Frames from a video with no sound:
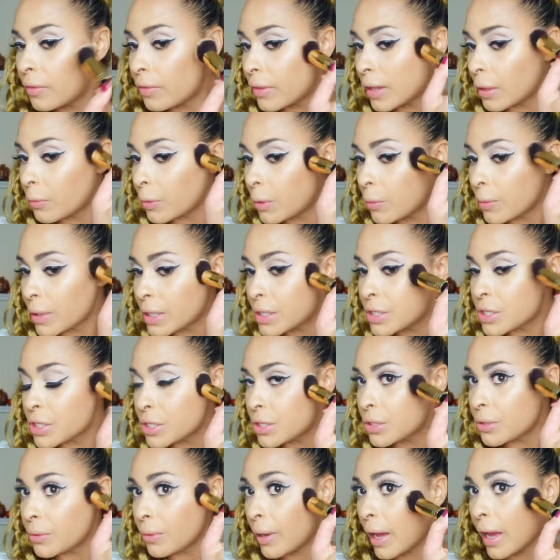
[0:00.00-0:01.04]
Then we went
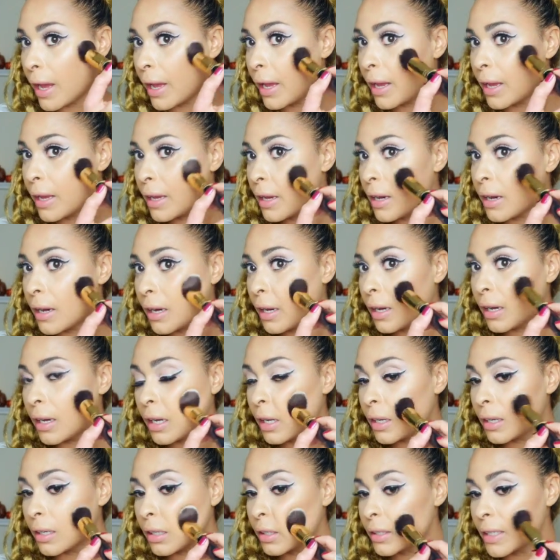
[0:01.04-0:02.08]
to a
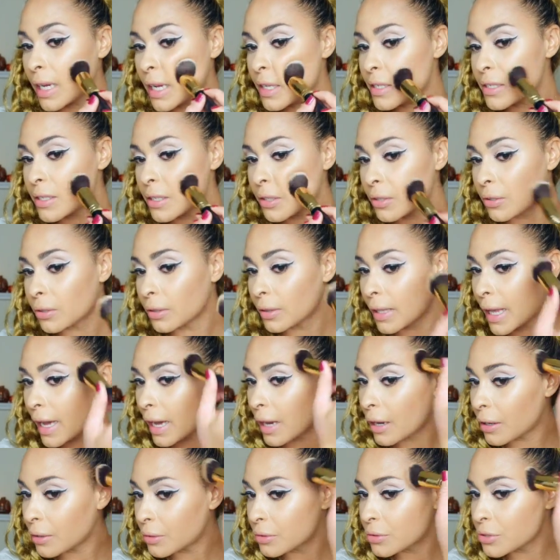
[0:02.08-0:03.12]
nice little
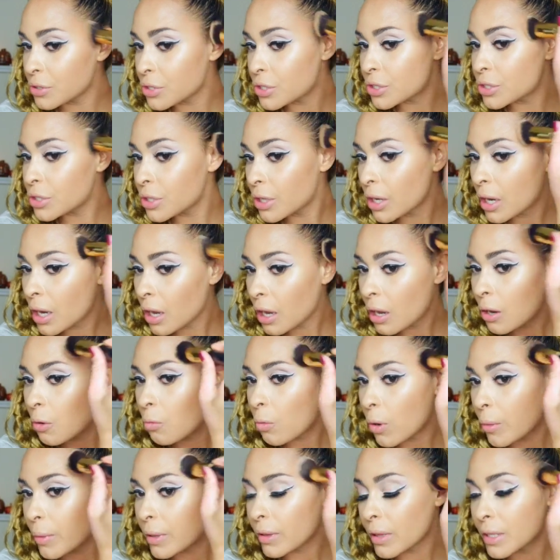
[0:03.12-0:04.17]
lounge where
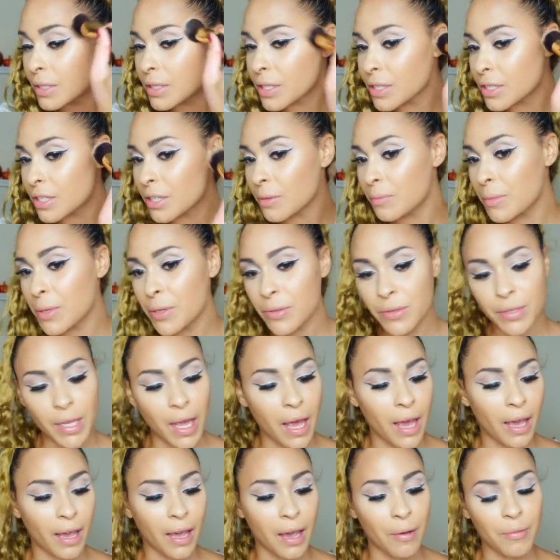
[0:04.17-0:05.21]
we listened to
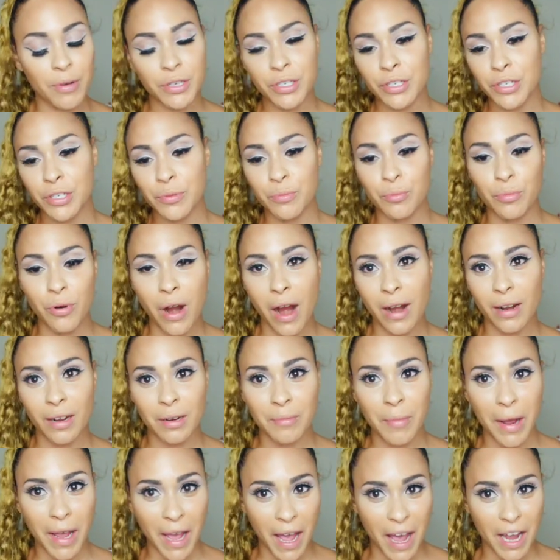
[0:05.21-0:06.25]
music, and we just brought in
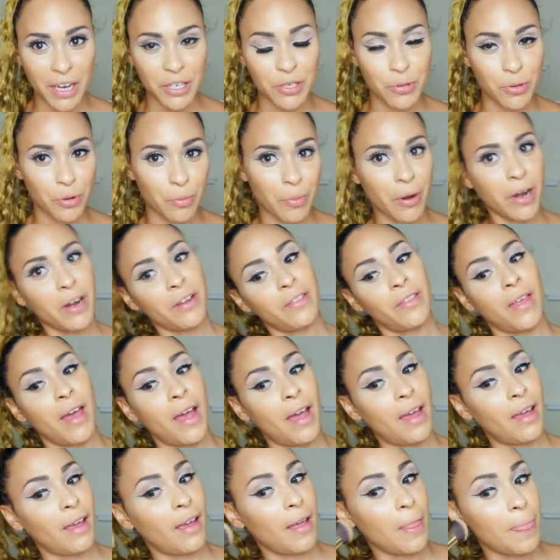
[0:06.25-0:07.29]
my actual
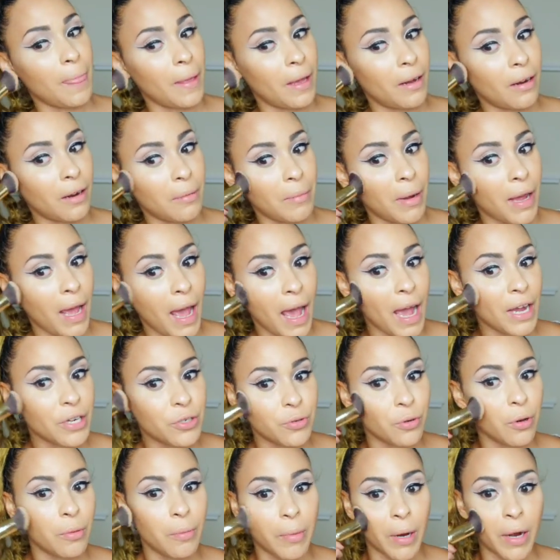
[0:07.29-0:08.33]
birthday. And then on my
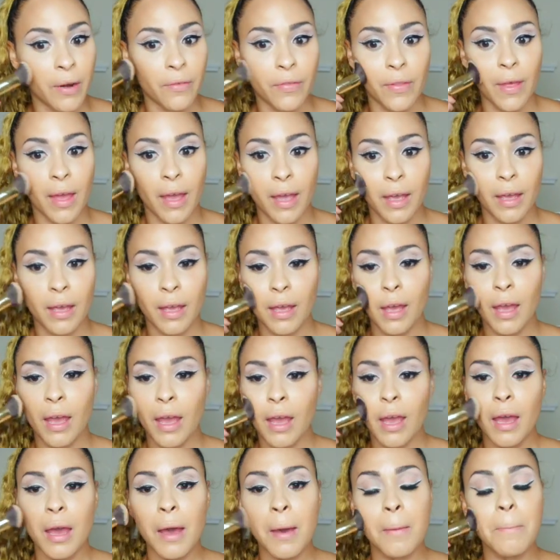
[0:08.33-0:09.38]
actual birthday,
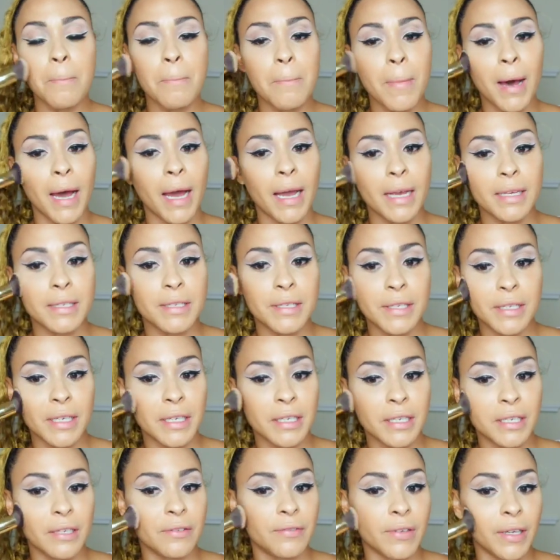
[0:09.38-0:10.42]
my
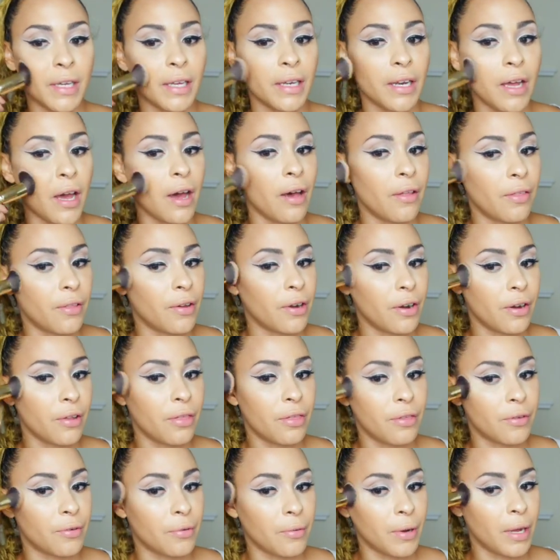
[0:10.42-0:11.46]
significant other
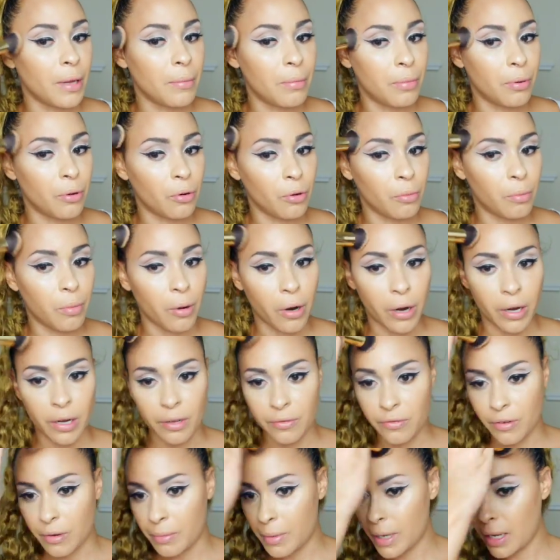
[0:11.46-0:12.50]
threw a pool party
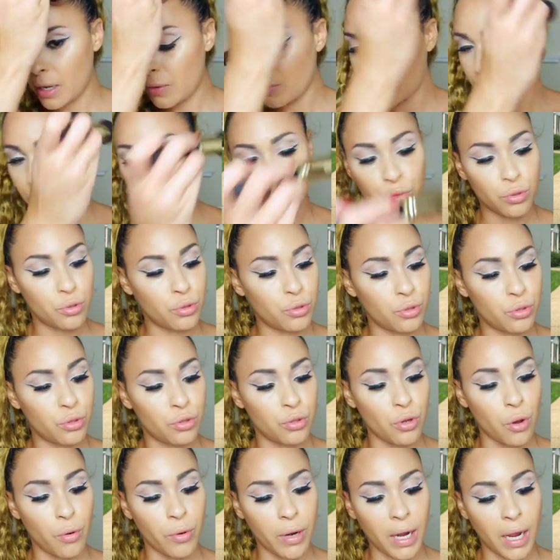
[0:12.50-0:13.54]
for me, which was
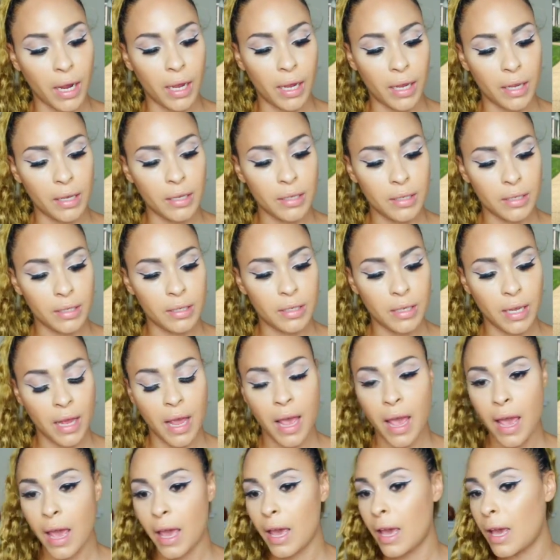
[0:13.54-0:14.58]
so nice.
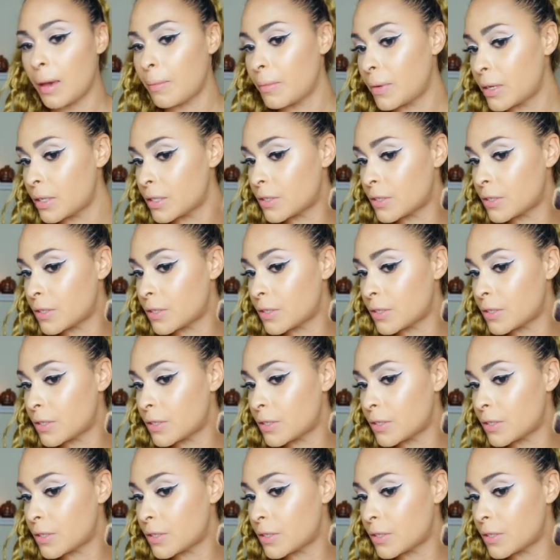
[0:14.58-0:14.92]
Him and his